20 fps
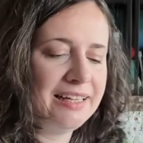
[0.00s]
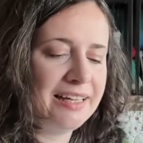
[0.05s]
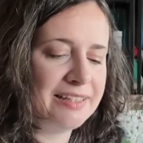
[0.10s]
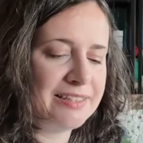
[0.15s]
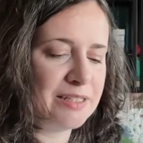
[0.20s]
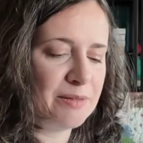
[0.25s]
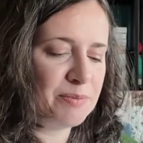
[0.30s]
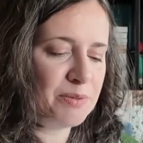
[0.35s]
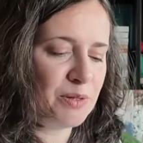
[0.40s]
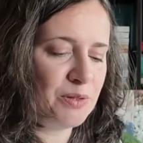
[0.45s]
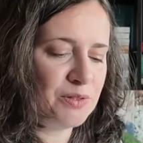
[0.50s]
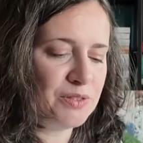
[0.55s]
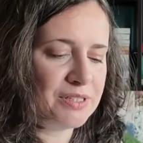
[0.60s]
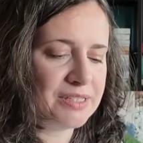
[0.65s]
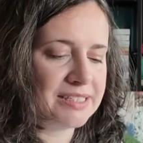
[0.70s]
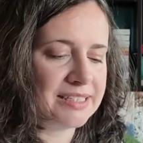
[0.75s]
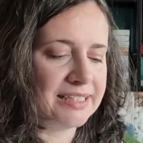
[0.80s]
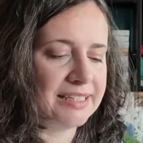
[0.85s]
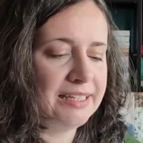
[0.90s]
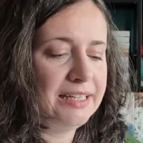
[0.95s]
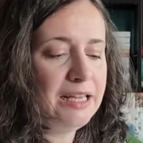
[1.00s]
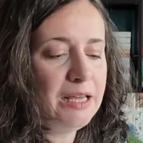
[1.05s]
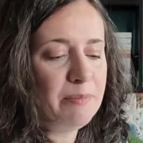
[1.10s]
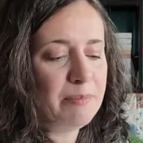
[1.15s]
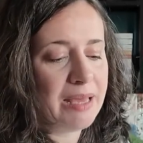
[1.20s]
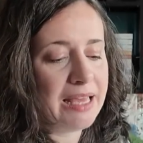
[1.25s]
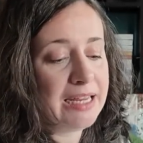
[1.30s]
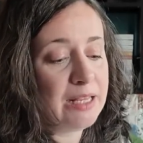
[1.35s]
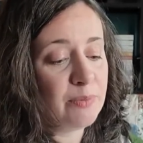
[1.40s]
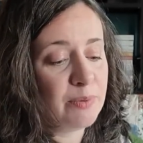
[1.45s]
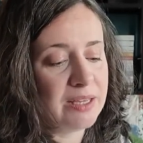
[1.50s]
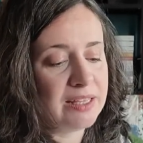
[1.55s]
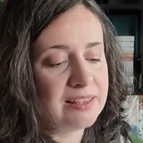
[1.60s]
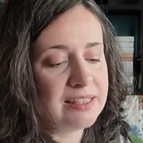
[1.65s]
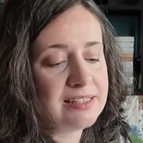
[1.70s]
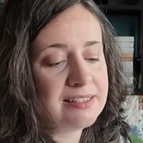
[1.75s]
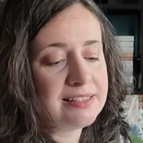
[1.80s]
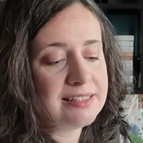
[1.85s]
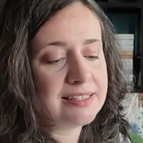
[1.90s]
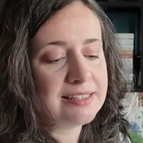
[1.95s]
Subconsciously. But anyway,
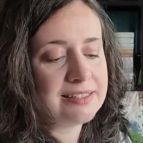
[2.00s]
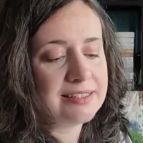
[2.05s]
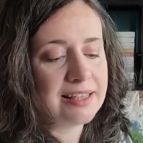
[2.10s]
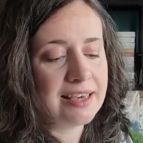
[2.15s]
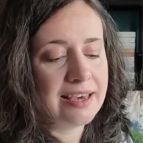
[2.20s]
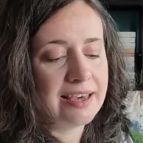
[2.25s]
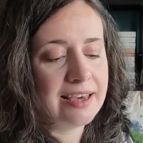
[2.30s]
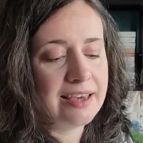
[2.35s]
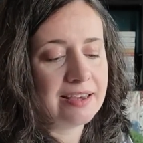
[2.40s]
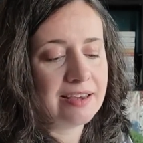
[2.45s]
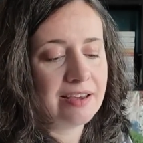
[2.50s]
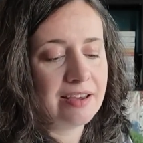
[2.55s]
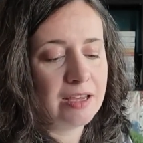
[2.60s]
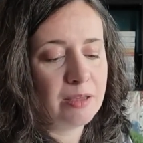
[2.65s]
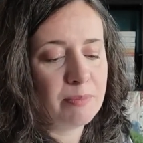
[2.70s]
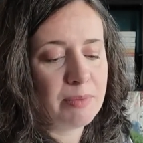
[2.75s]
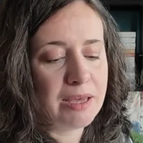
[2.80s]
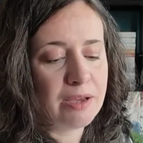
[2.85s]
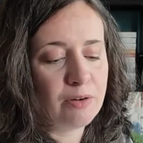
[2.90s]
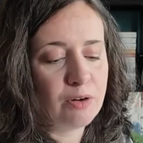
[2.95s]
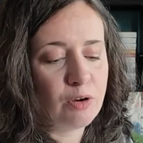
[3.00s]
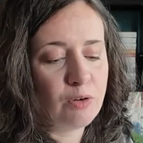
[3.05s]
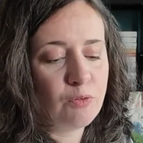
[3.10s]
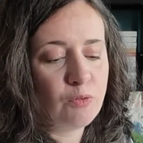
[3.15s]
this is their Chimera